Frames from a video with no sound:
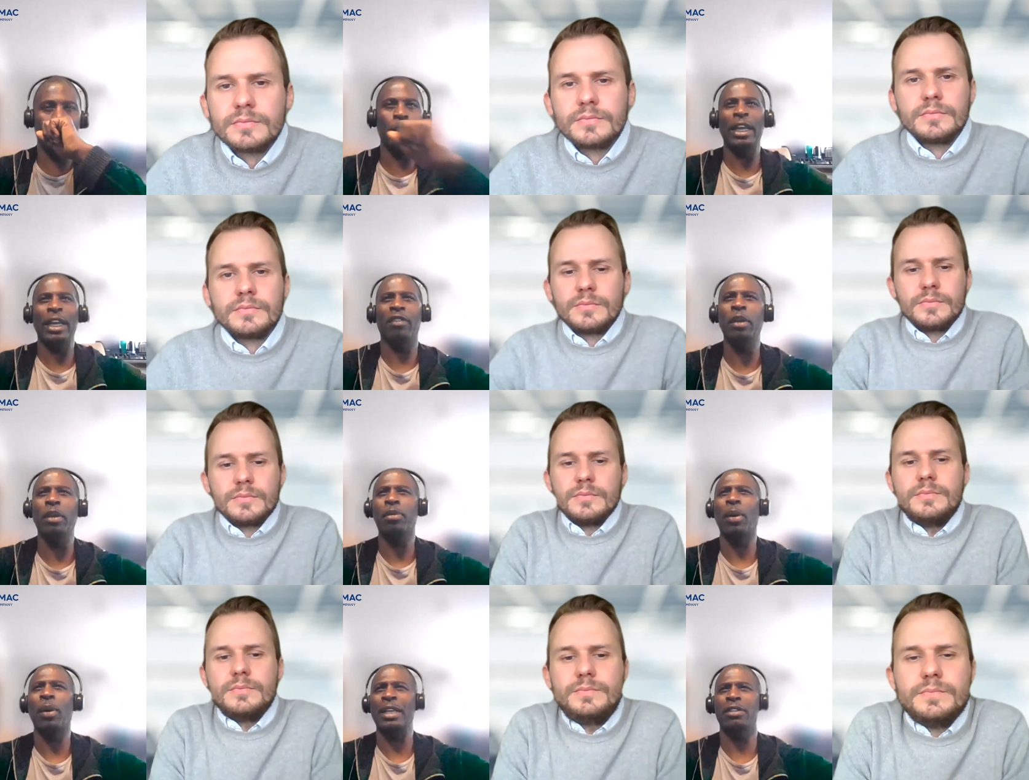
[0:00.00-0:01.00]
Speaker 1: we have been
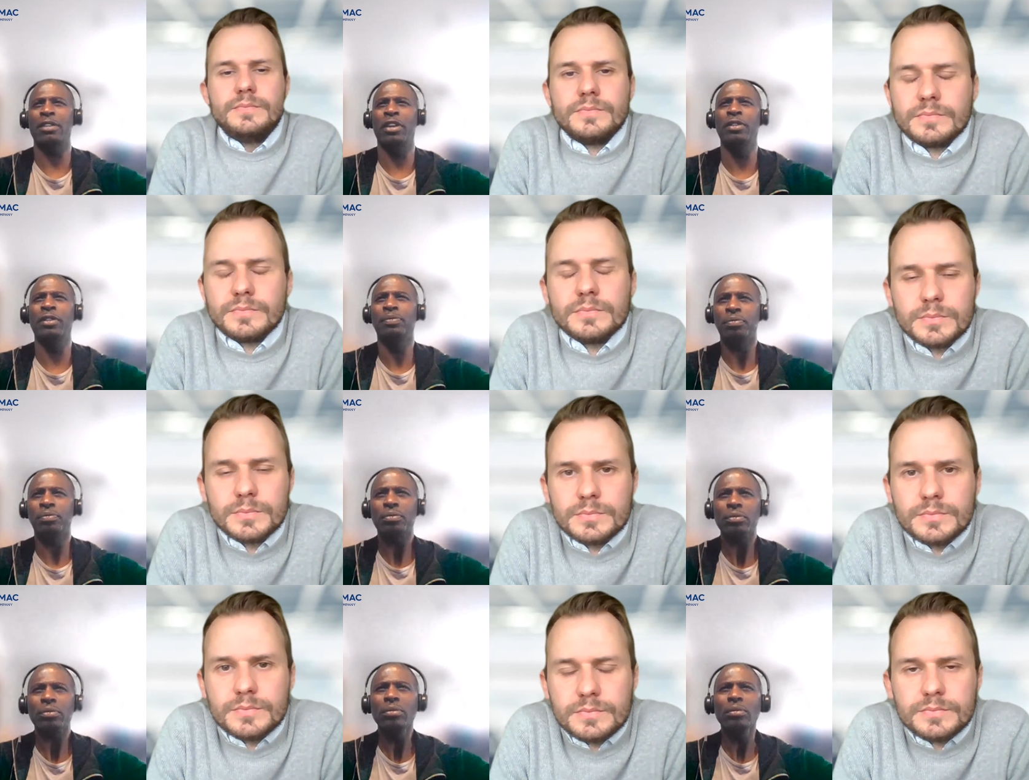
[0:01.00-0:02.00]
proactive in
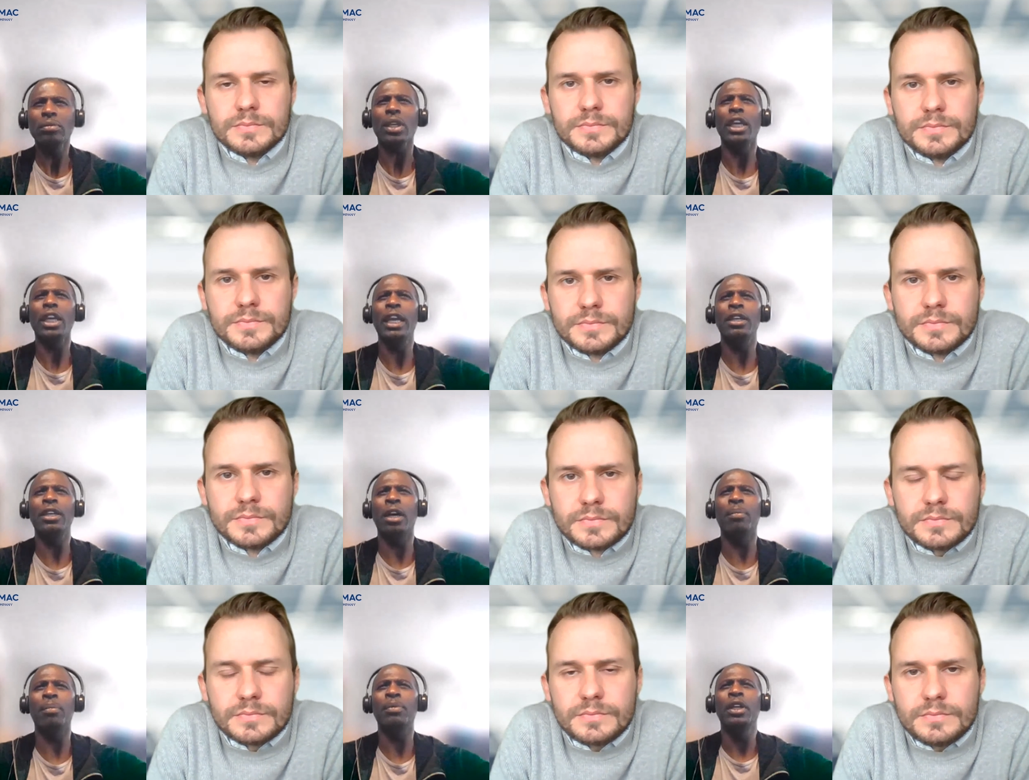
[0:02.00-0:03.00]
in
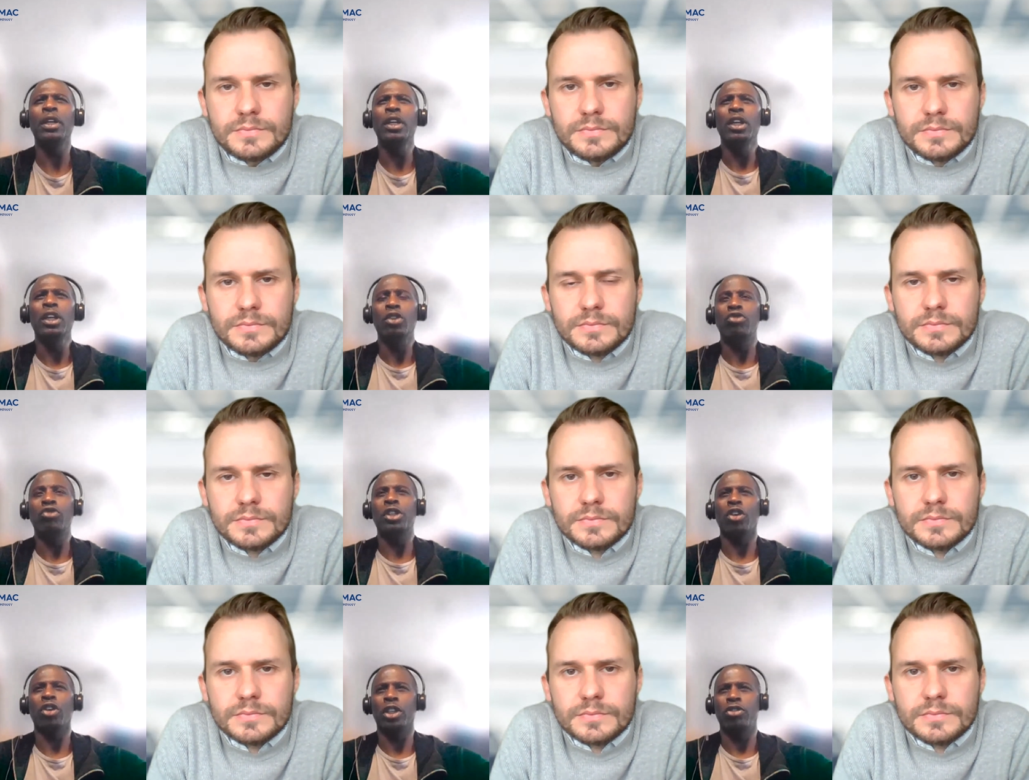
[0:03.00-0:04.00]
um,
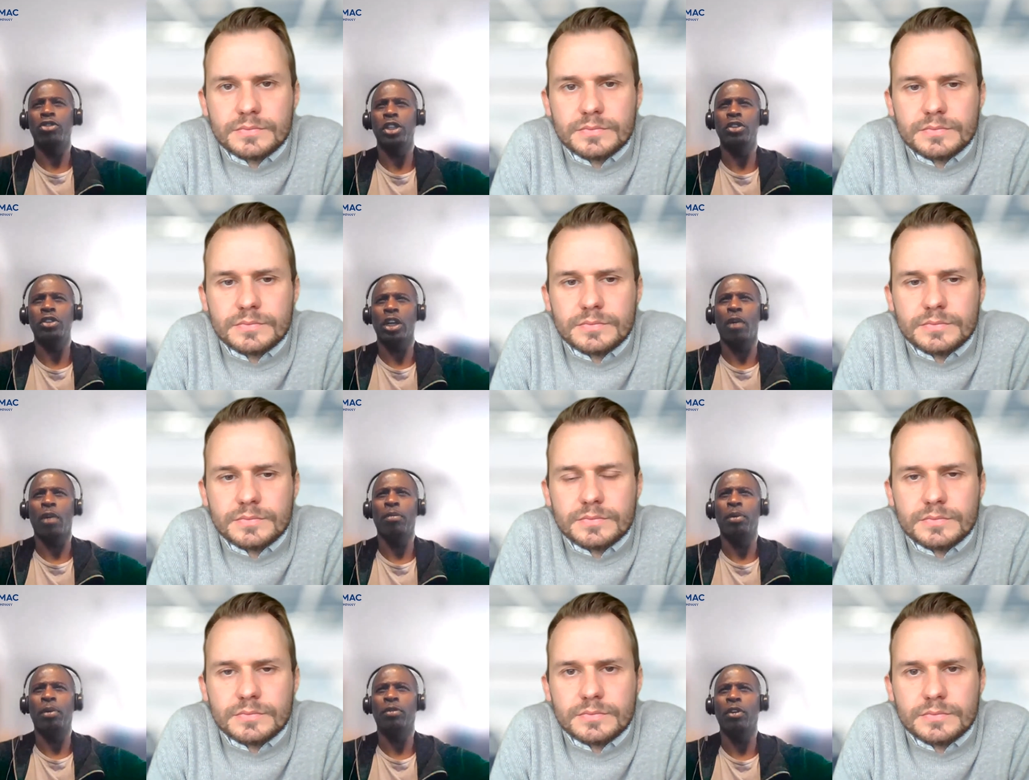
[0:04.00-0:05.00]
trying to reduce
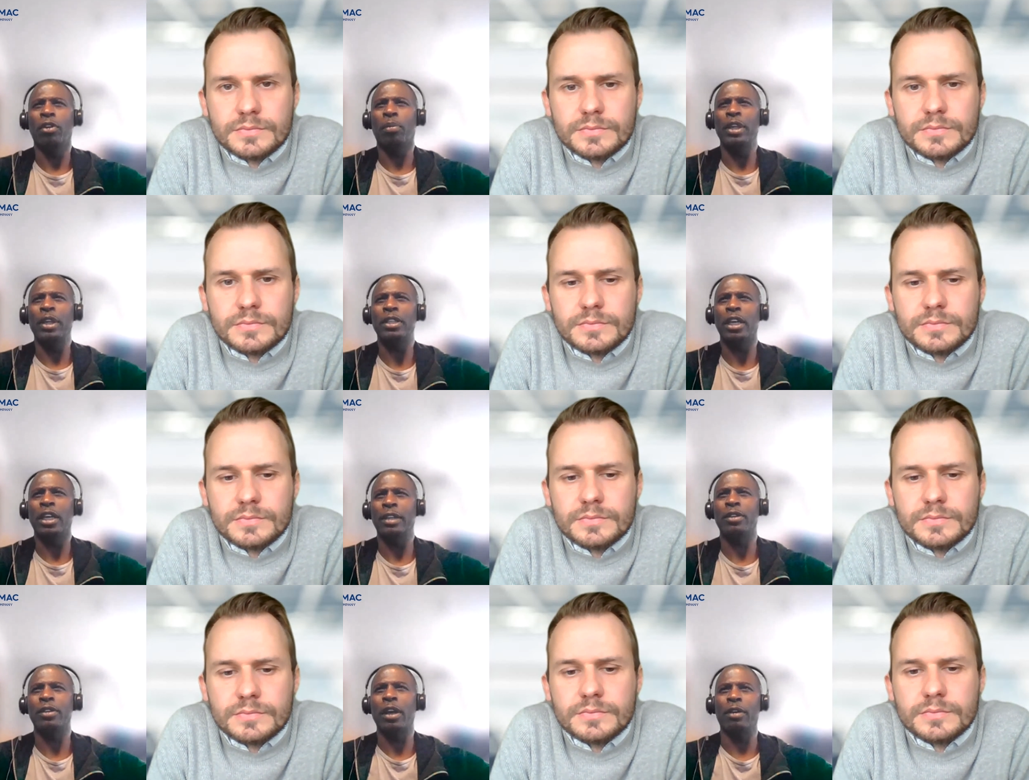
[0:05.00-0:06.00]
carbon footprints
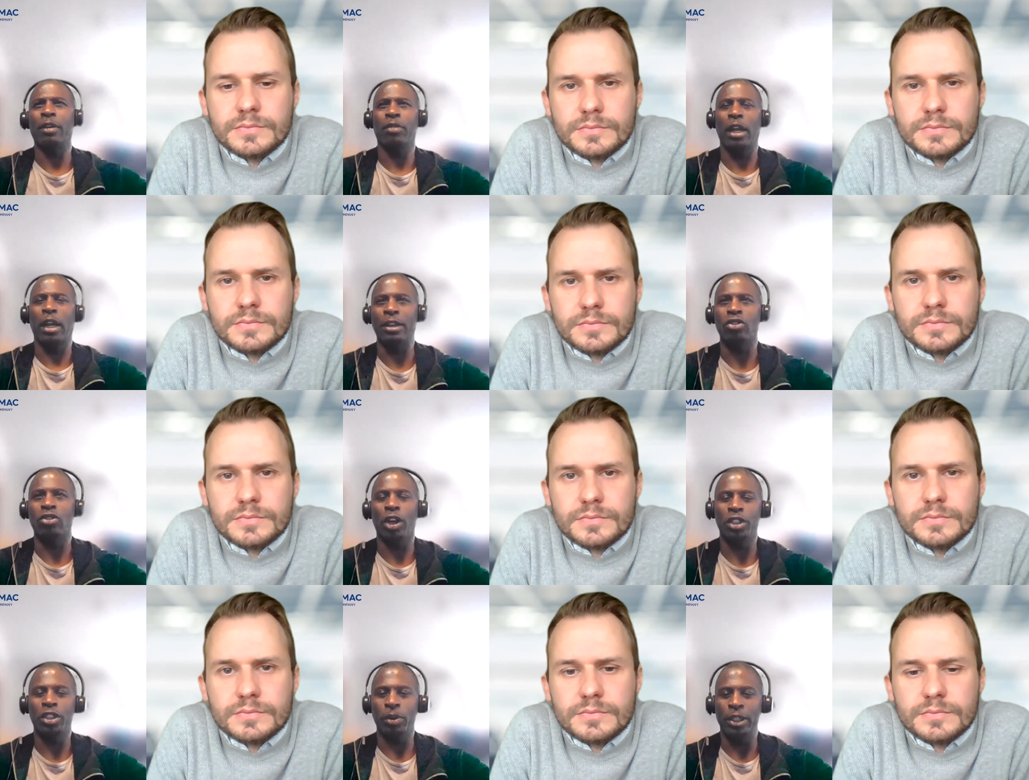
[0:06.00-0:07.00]
and and
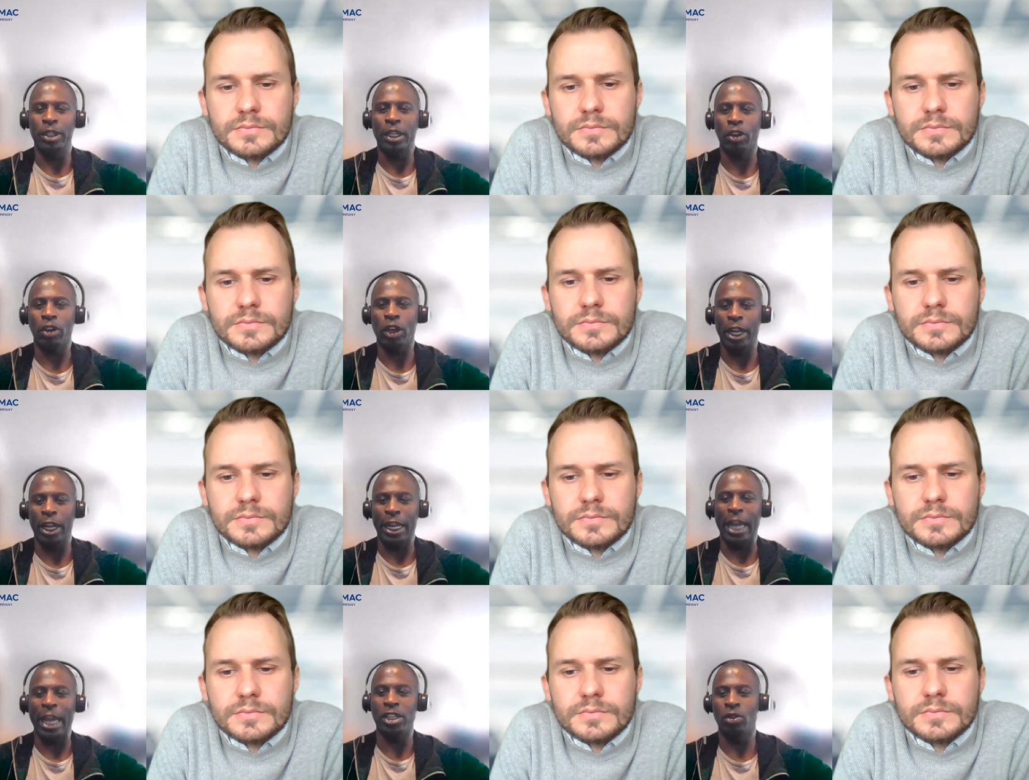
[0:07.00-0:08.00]
trying to in,
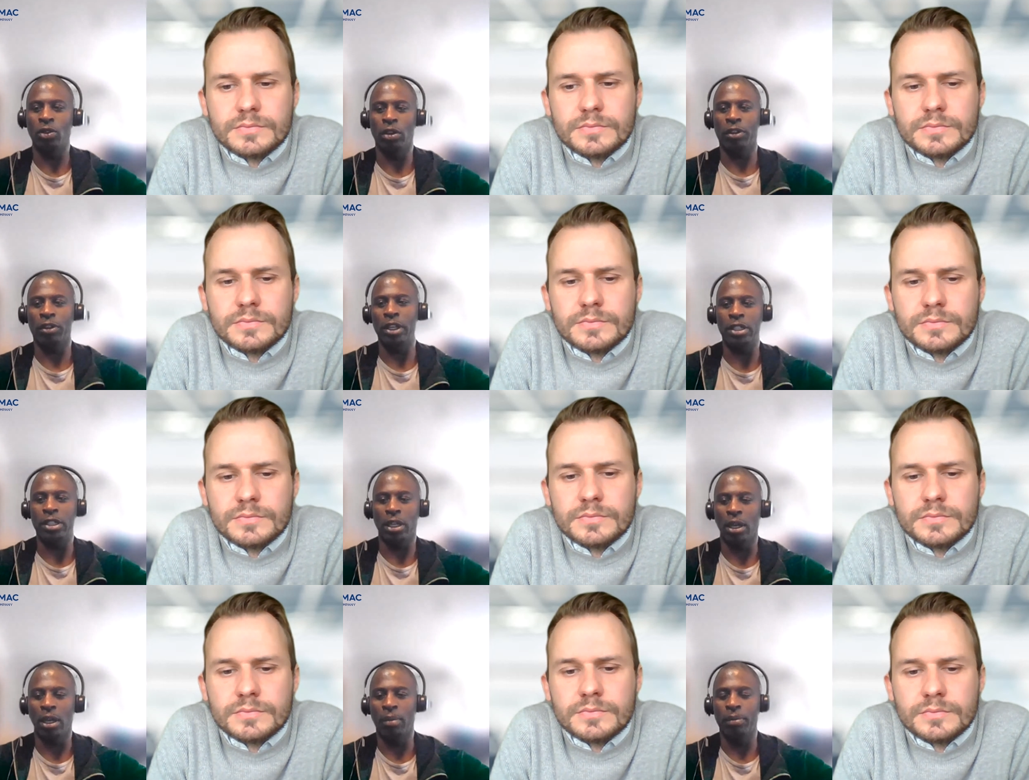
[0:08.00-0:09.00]
engage in all of these
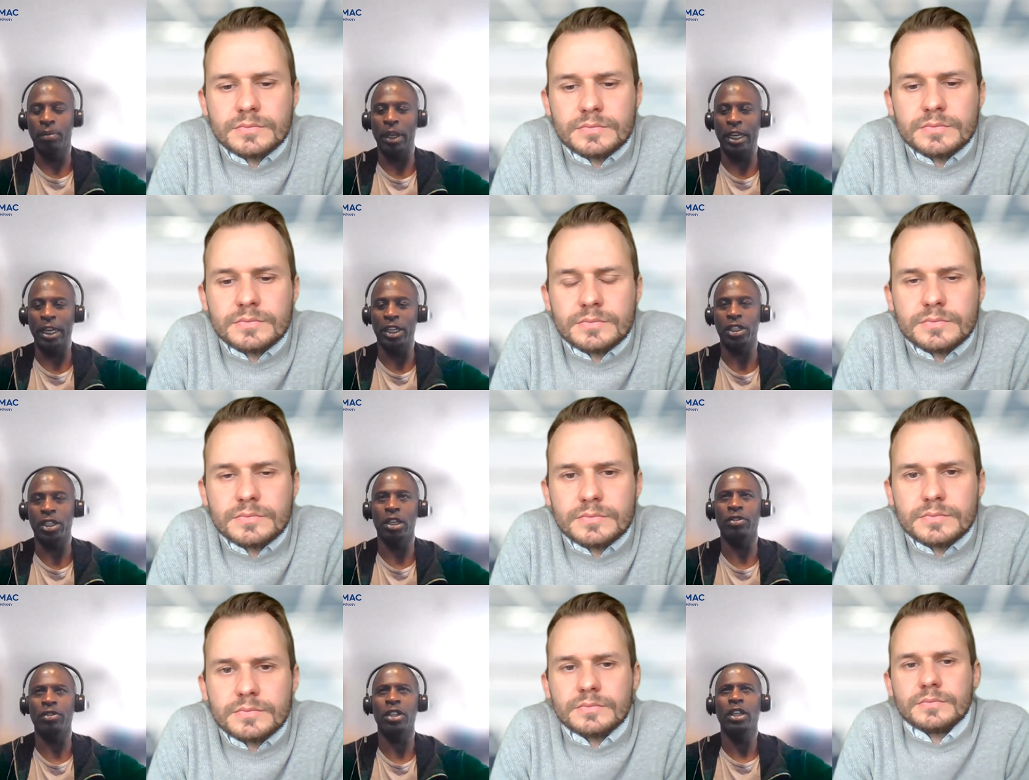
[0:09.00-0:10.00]
um,
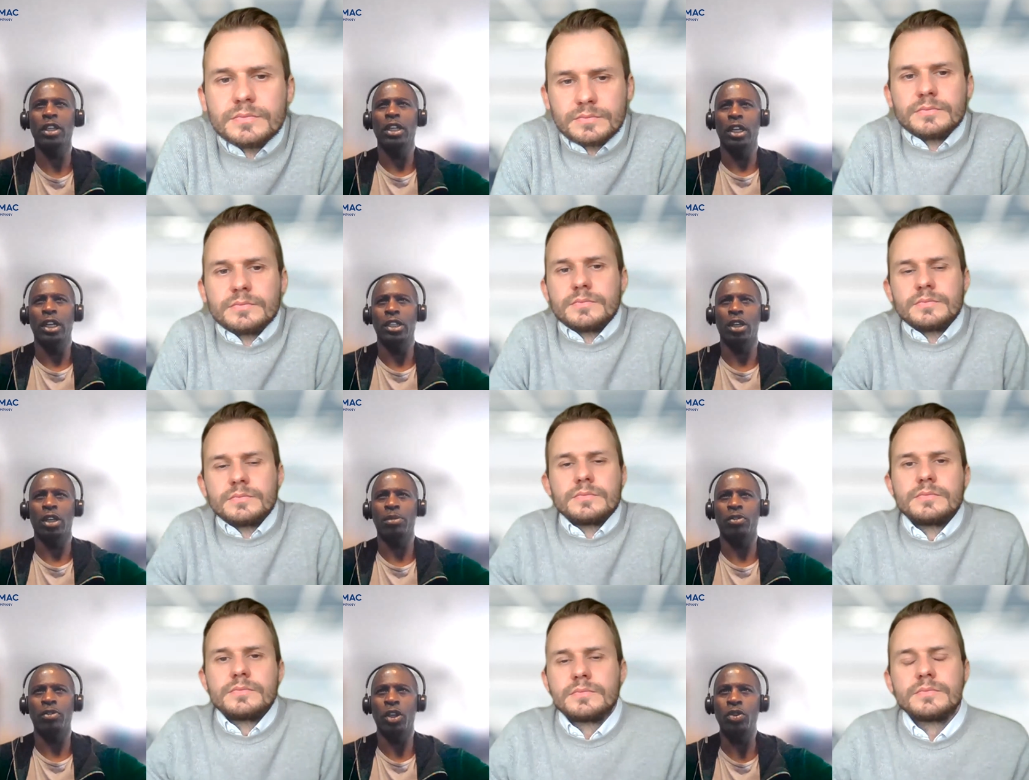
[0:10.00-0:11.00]
initiatives in
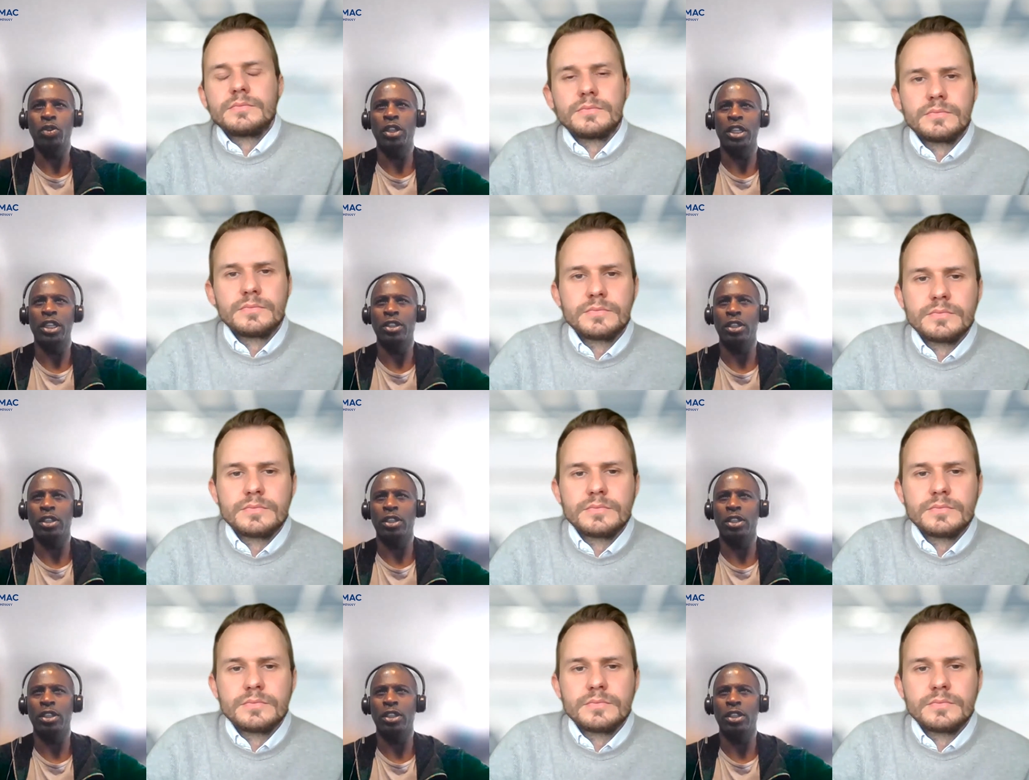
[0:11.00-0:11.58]
terms of using these